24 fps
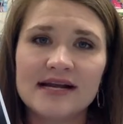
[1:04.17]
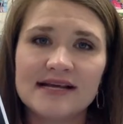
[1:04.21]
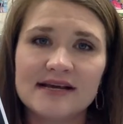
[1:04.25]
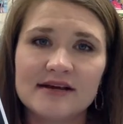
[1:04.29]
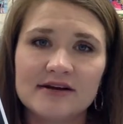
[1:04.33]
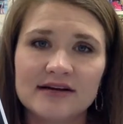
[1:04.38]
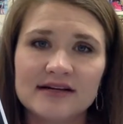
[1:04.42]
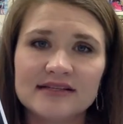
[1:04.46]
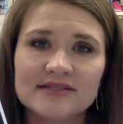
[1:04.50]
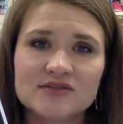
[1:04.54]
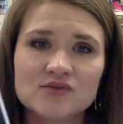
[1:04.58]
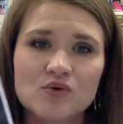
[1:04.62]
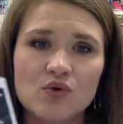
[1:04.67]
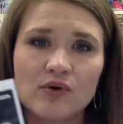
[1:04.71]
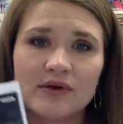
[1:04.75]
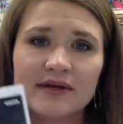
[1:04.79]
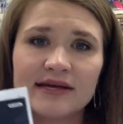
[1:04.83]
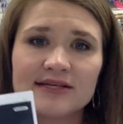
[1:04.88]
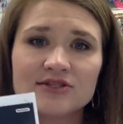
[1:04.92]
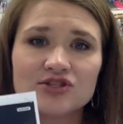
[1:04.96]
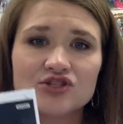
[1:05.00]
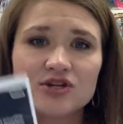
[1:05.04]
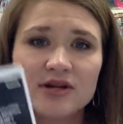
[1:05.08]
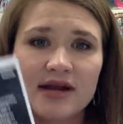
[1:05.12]
here at school
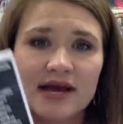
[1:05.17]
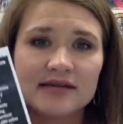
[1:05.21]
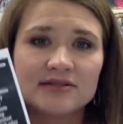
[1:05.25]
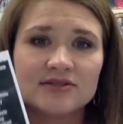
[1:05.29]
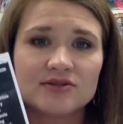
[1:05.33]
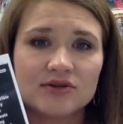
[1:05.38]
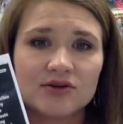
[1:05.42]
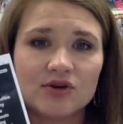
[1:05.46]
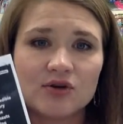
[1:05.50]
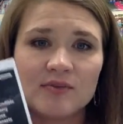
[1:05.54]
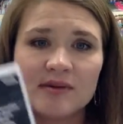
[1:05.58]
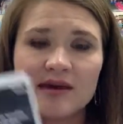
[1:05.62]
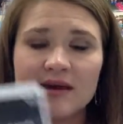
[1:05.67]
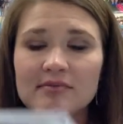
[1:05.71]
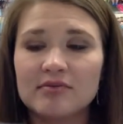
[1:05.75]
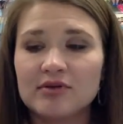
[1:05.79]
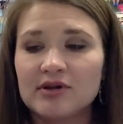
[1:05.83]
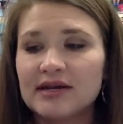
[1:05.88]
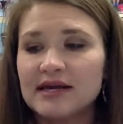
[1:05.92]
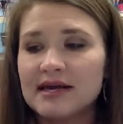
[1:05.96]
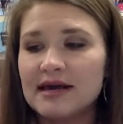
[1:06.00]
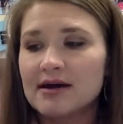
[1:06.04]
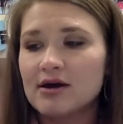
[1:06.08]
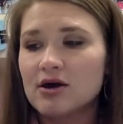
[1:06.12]
yesterday, so you'll be able
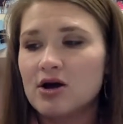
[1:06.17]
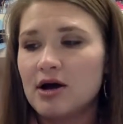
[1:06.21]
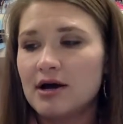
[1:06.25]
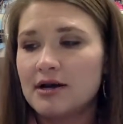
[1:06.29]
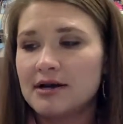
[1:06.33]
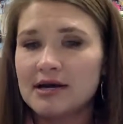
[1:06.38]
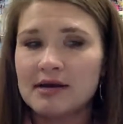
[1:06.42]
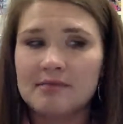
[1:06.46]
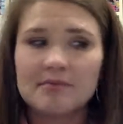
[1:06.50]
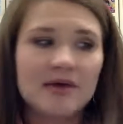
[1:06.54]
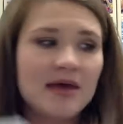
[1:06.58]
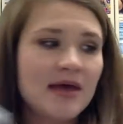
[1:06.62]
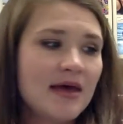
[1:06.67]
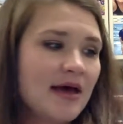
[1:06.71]
to get caught up.